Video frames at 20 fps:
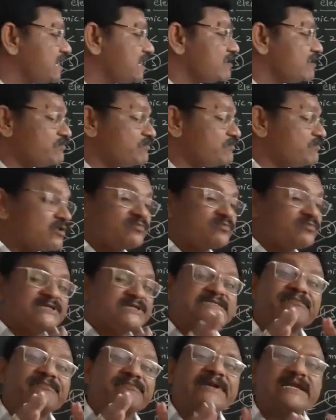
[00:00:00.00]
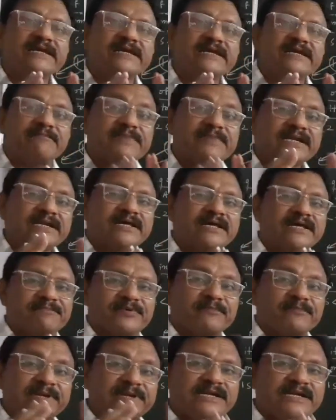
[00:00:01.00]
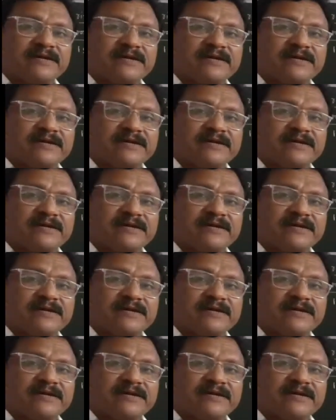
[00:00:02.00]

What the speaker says: Half-bow means build up.